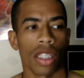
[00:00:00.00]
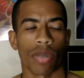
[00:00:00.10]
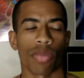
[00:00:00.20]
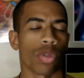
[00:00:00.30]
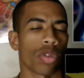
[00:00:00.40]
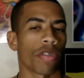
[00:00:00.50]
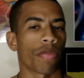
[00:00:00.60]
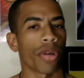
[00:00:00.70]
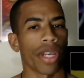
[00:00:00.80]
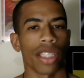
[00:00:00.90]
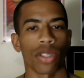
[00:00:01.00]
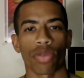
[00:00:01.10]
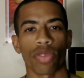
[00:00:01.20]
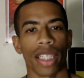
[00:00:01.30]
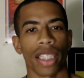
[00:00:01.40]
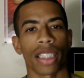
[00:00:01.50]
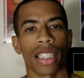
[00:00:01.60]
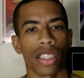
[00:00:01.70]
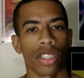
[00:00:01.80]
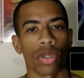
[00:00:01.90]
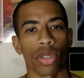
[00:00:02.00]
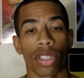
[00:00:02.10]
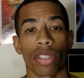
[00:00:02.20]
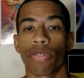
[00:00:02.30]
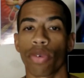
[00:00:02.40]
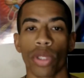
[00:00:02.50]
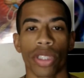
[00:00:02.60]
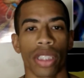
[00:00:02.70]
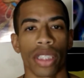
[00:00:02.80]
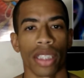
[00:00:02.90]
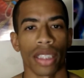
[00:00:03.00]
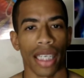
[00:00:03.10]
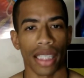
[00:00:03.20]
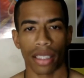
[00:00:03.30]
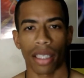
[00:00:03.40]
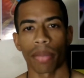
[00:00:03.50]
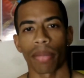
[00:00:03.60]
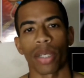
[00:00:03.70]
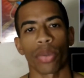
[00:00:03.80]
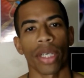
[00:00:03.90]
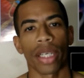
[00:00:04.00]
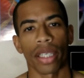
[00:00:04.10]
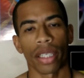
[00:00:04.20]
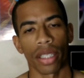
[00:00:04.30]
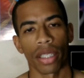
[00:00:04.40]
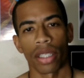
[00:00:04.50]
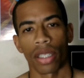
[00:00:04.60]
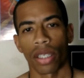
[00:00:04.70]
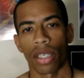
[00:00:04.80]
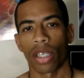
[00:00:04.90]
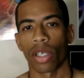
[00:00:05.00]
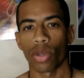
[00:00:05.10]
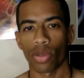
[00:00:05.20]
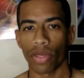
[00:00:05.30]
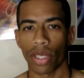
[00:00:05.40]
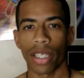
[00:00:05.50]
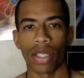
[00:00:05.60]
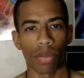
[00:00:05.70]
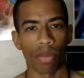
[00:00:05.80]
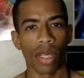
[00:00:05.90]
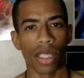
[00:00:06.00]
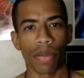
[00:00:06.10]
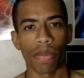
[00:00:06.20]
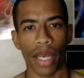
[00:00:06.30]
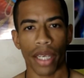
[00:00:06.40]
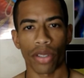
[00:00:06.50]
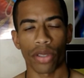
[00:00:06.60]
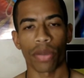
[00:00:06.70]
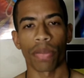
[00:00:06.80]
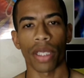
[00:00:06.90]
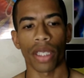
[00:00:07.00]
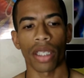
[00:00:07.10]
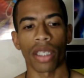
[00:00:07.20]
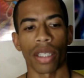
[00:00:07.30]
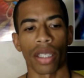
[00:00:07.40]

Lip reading: some sort of praise or recognition or good fortune that has come my way. You know, it's much better to be